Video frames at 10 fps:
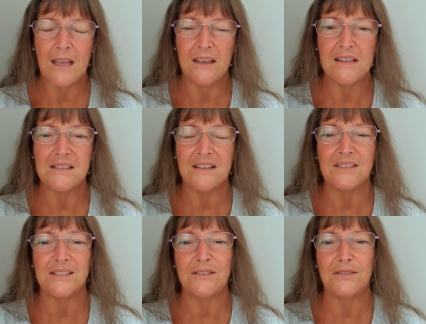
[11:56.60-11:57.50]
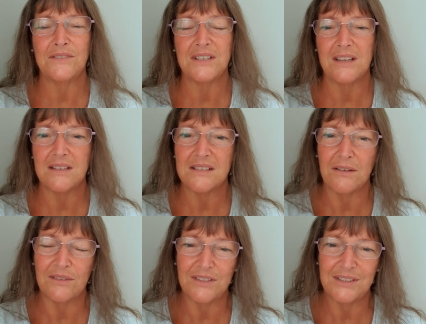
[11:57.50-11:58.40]
against ourselves and against
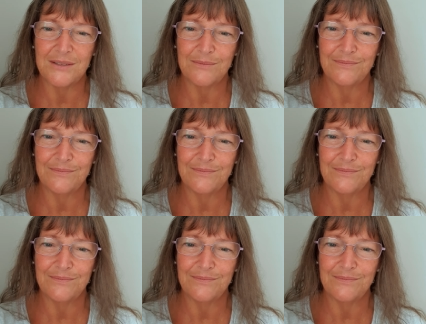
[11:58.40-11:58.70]
others,